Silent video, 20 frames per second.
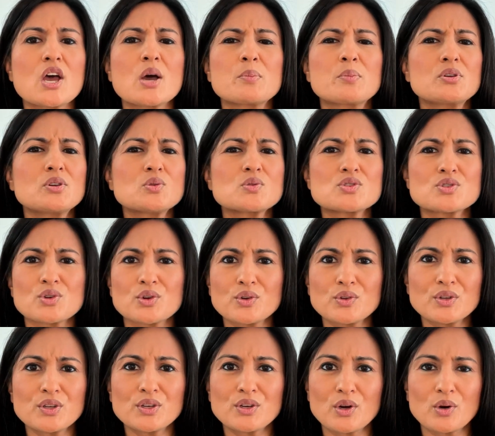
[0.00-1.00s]
but you
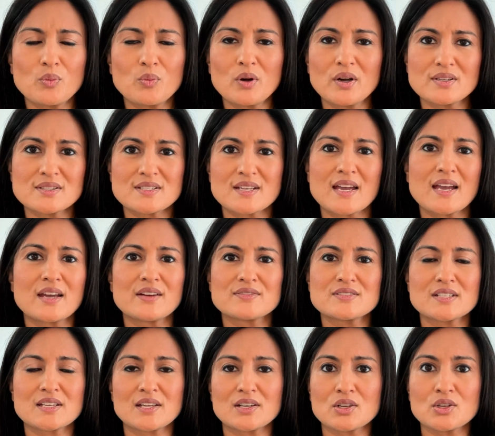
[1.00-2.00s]
certainly don't want to have
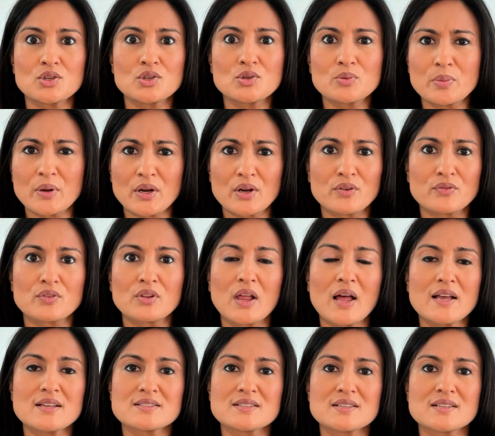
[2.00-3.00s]
to get a new pair of
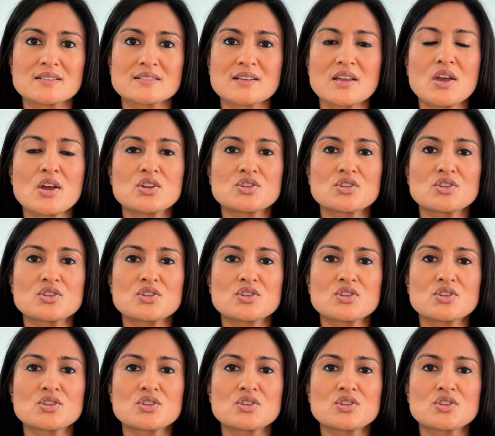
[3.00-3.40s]
glasses